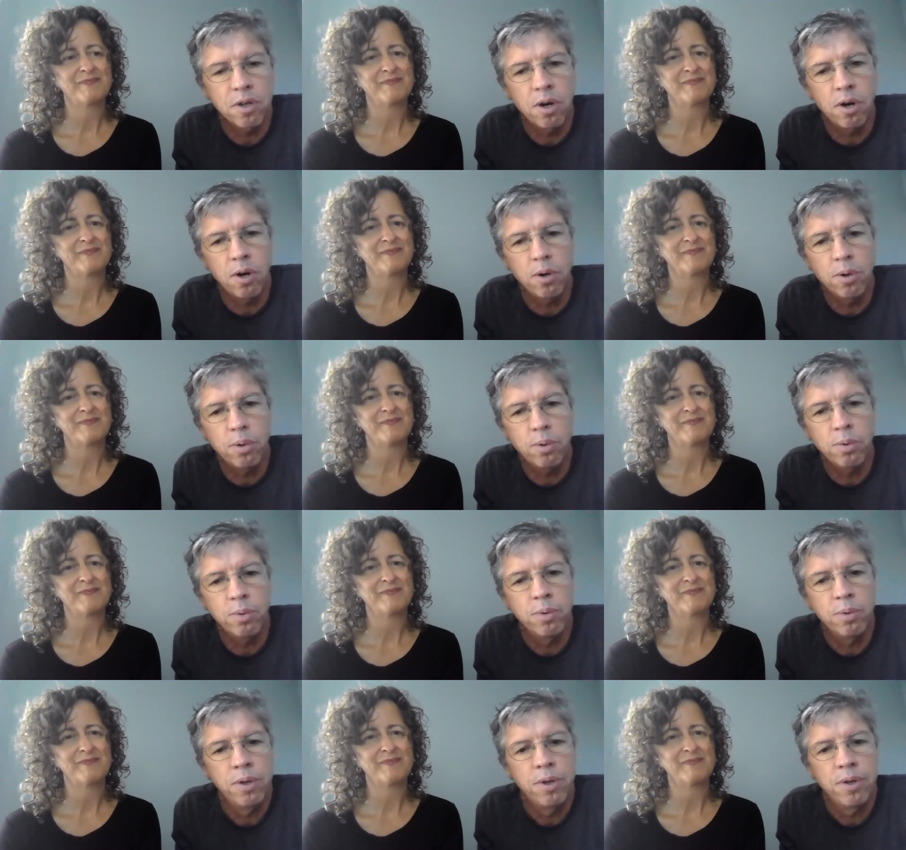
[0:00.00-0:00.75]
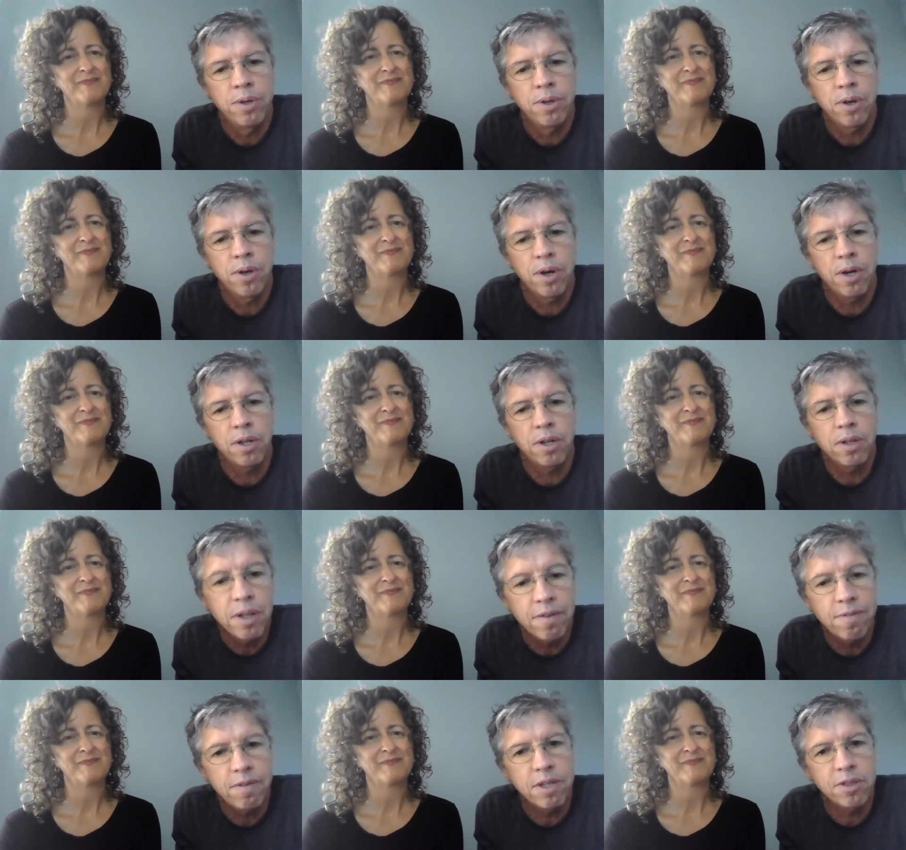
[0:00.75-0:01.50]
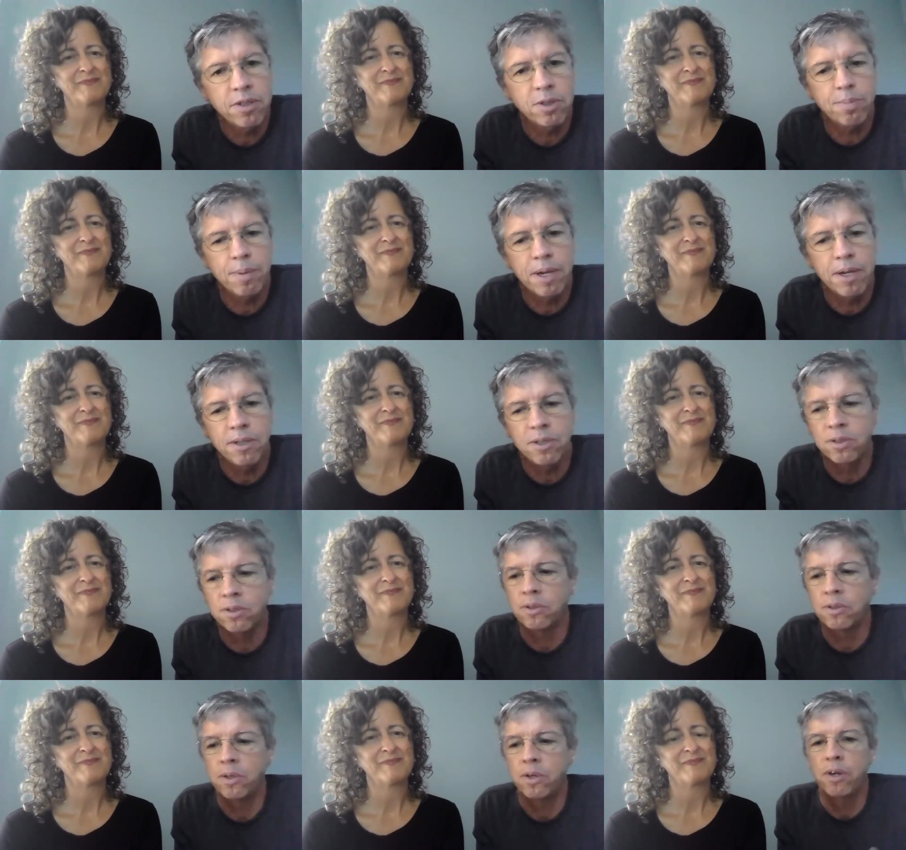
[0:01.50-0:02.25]
Speaker 1: co-living
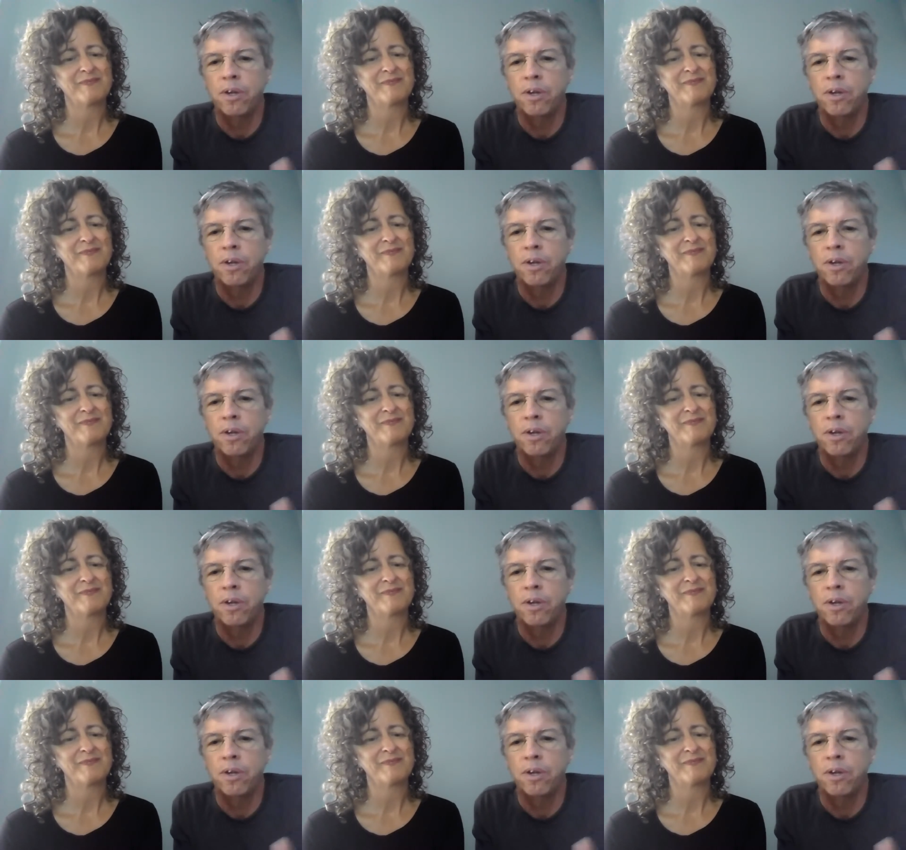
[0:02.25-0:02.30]
space.